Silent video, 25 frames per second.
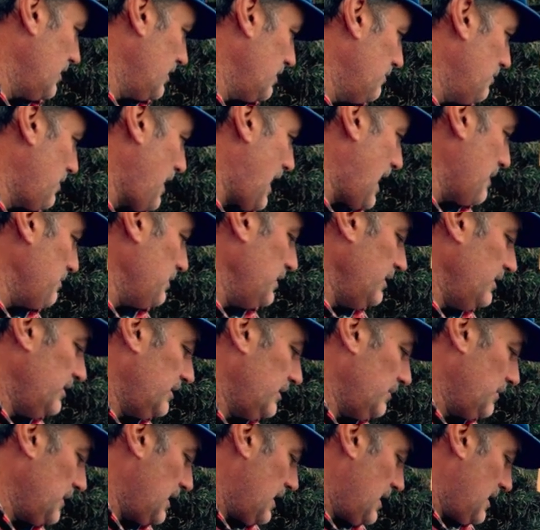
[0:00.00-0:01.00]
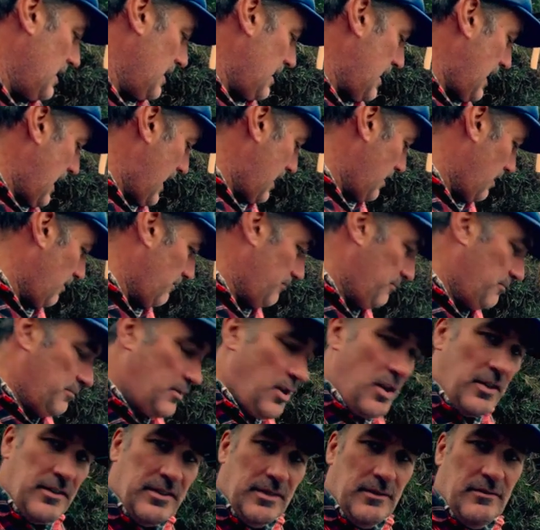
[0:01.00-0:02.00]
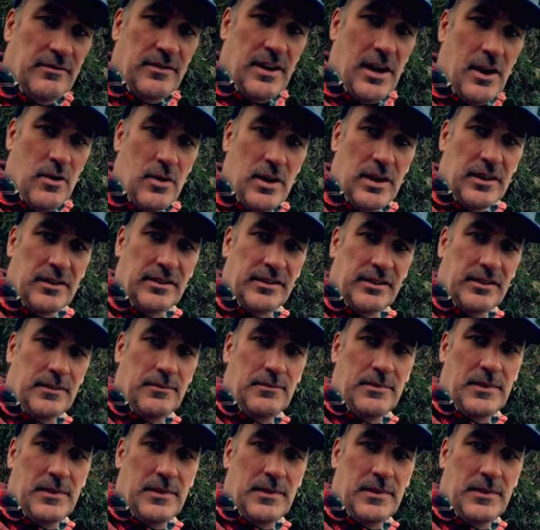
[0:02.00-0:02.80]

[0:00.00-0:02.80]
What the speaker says: compartments, and I've got some various